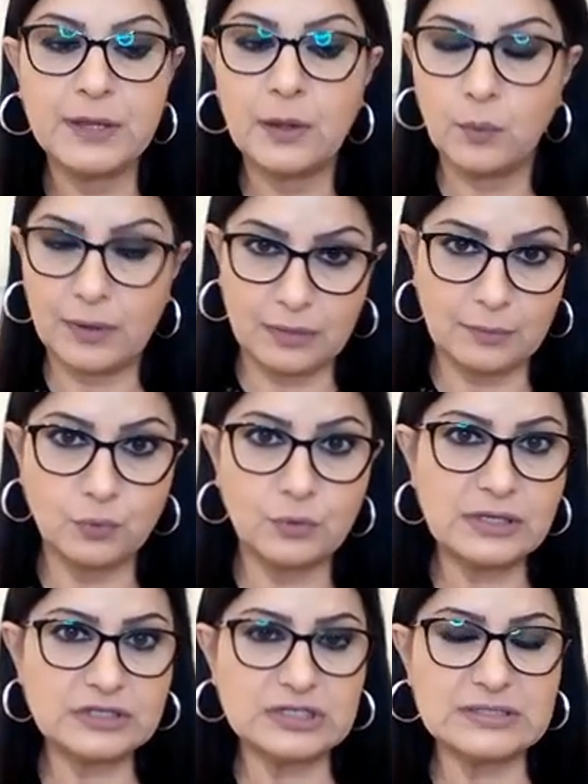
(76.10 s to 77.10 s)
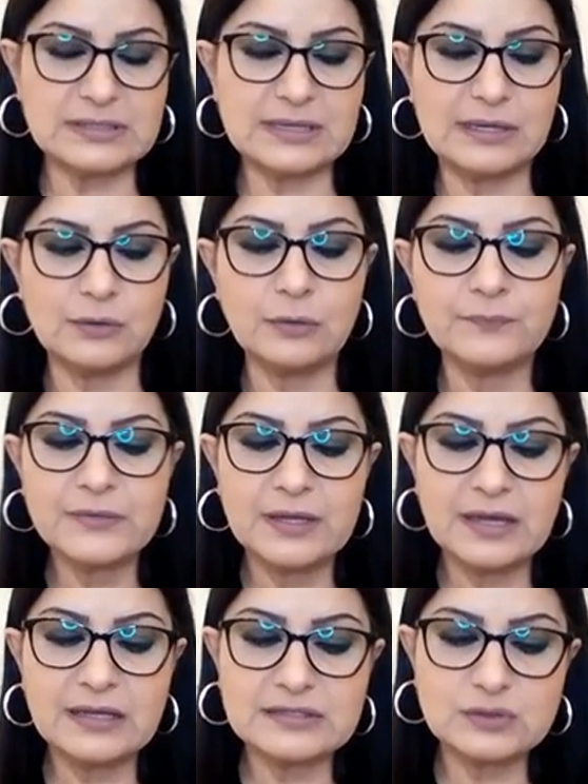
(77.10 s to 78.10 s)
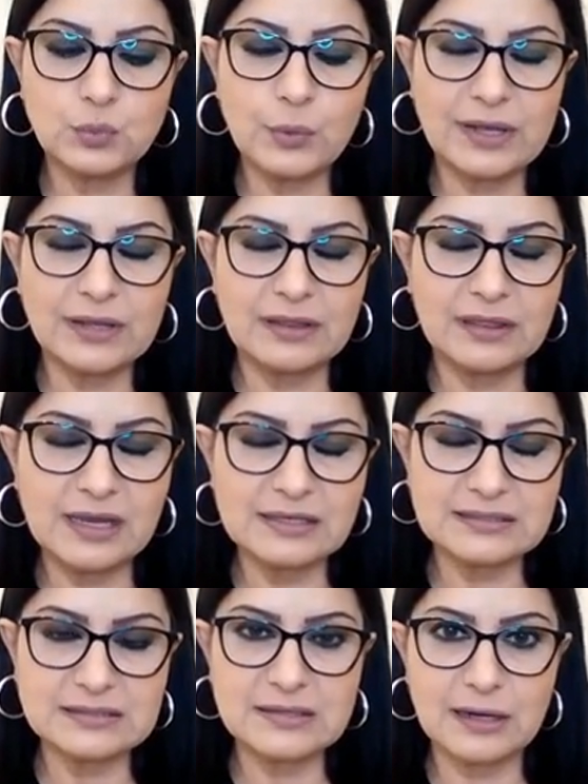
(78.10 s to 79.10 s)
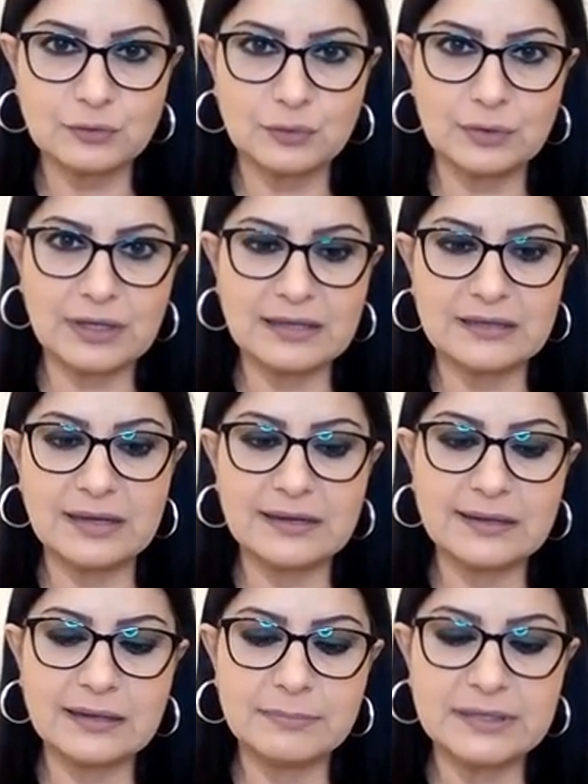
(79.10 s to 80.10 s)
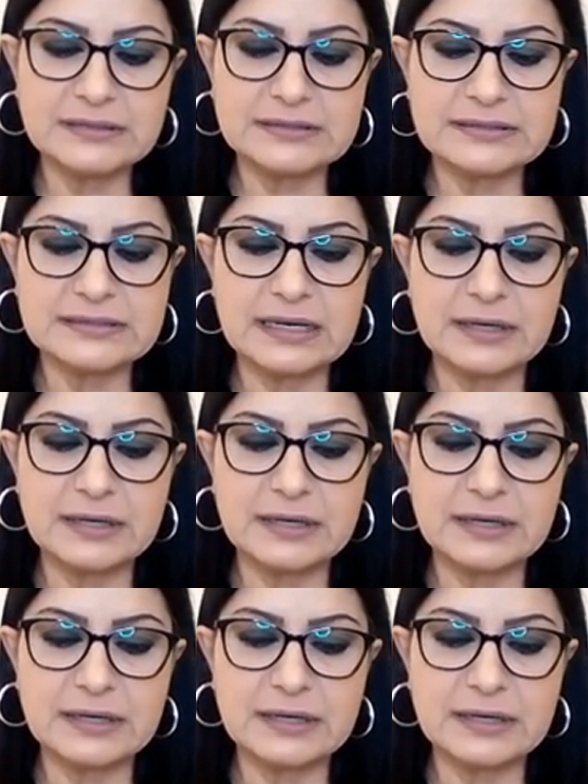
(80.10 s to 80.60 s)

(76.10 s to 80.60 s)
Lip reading: When the moon reaches Leo, it's when things start to get a little bit